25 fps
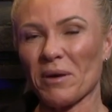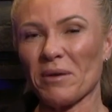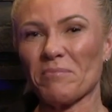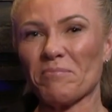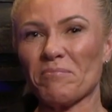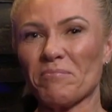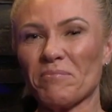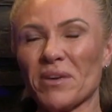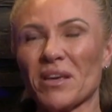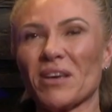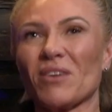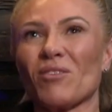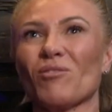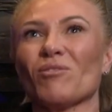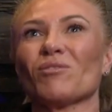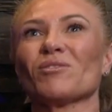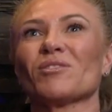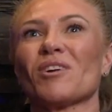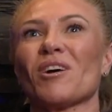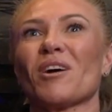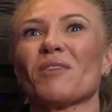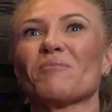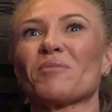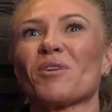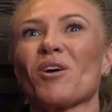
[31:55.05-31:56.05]
big
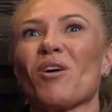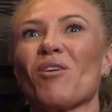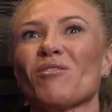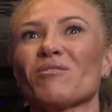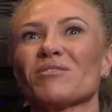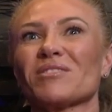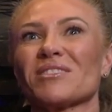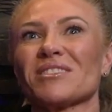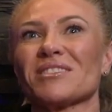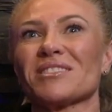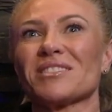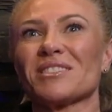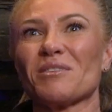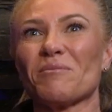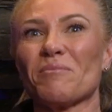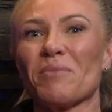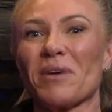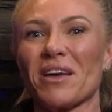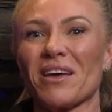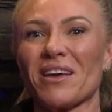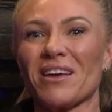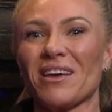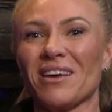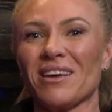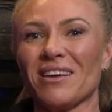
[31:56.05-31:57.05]
all-time goals is to
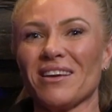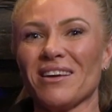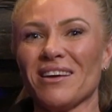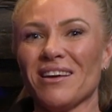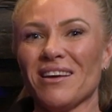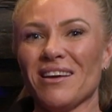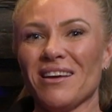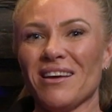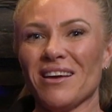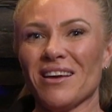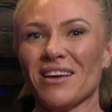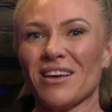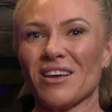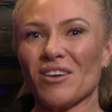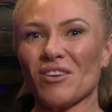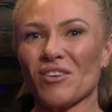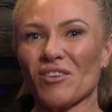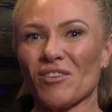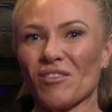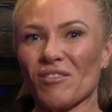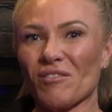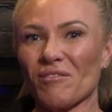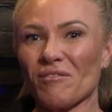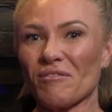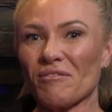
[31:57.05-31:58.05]
be,
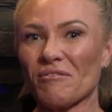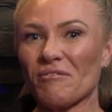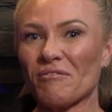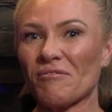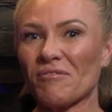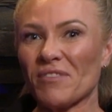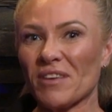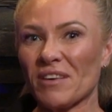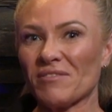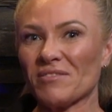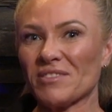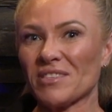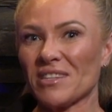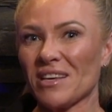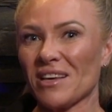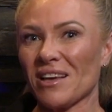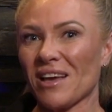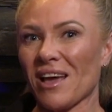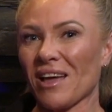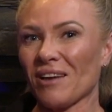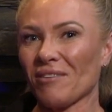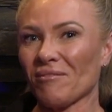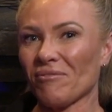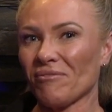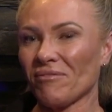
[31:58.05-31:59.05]
50
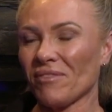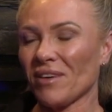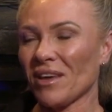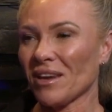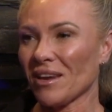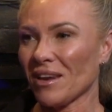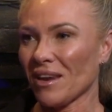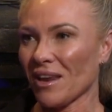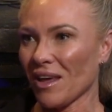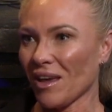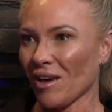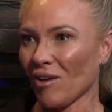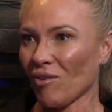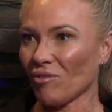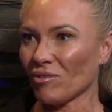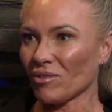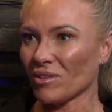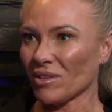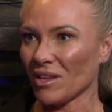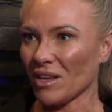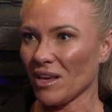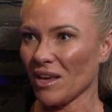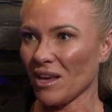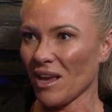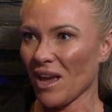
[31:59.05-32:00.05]
and fit and
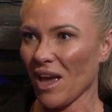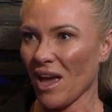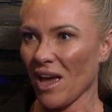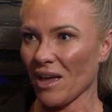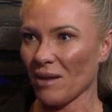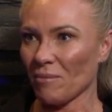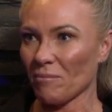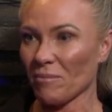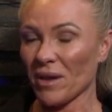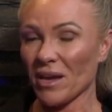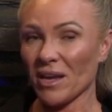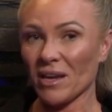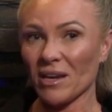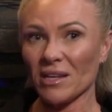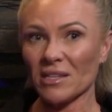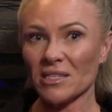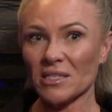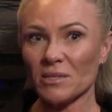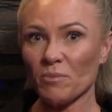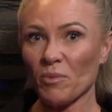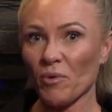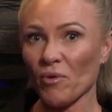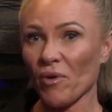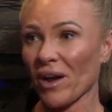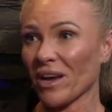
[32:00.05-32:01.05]
healthy and be an
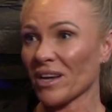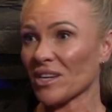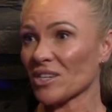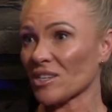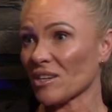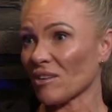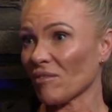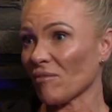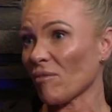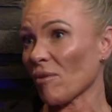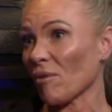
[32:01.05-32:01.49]
inspiration for